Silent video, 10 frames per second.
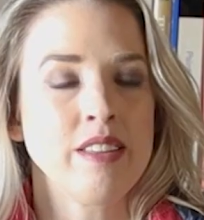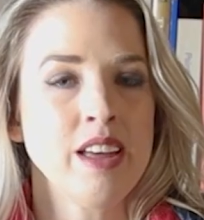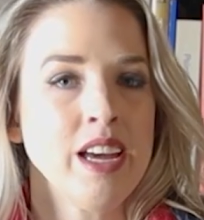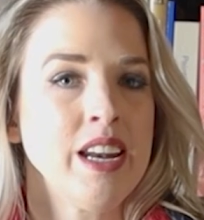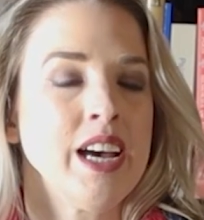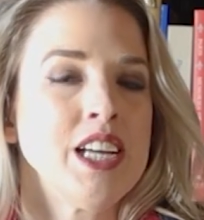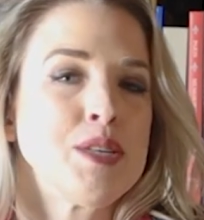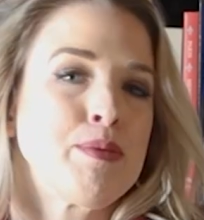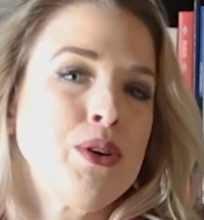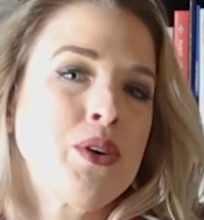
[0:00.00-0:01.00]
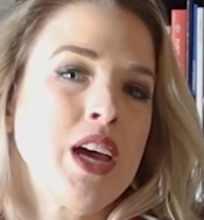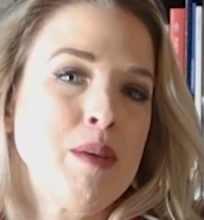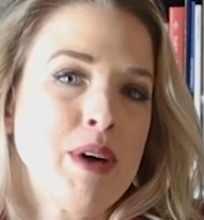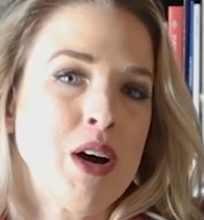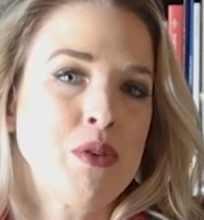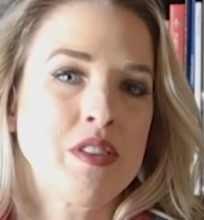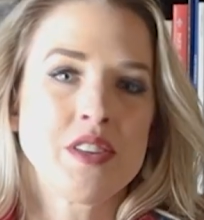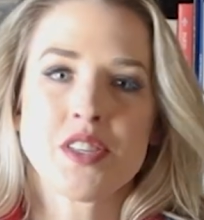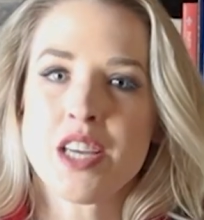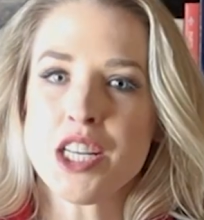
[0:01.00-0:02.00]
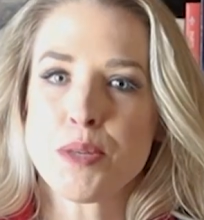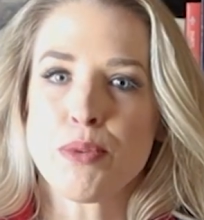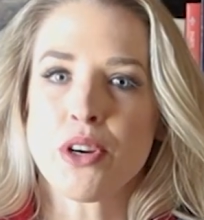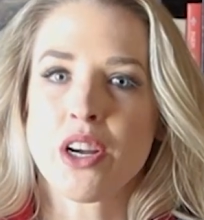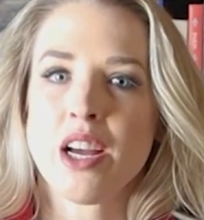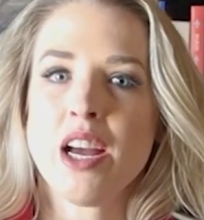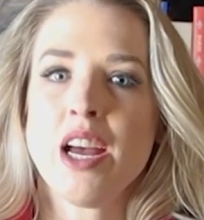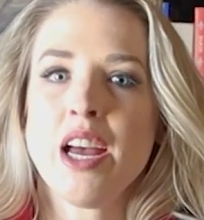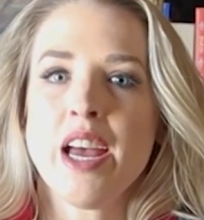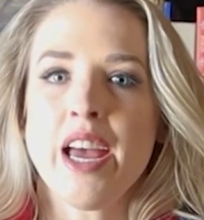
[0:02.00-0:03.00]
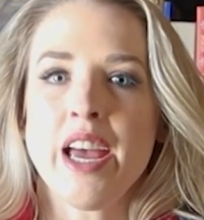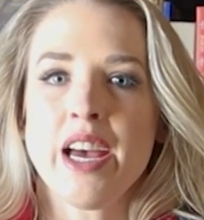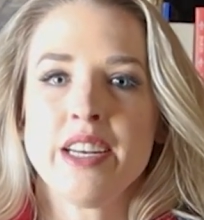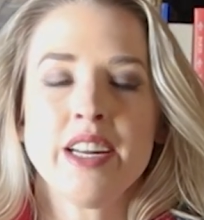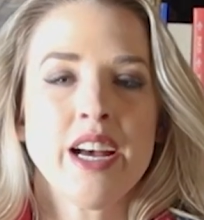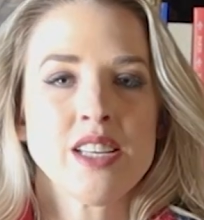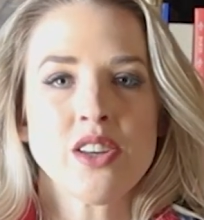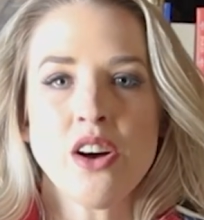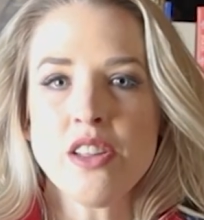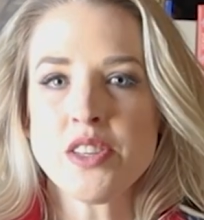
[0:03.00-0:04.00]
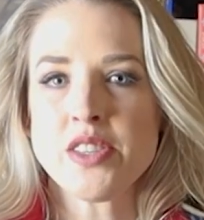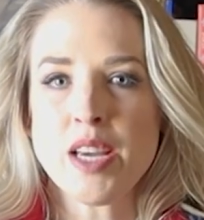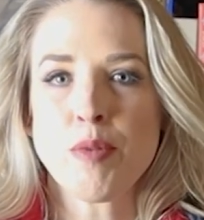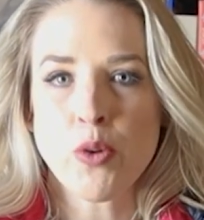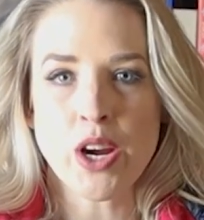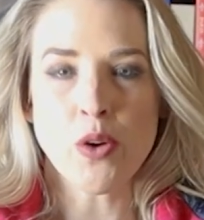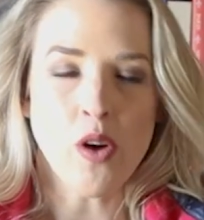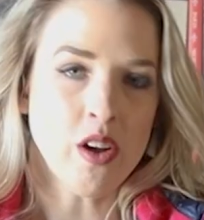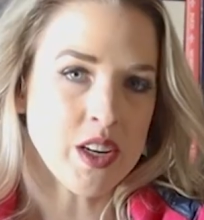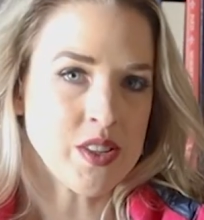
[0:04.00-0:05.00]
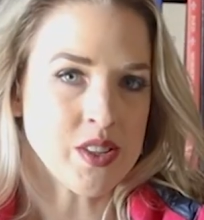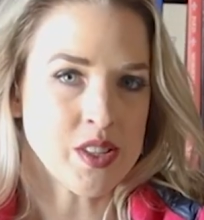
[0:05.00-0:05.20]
Then Edge Pro came out with the Sketchbook, and it has all the same great qualities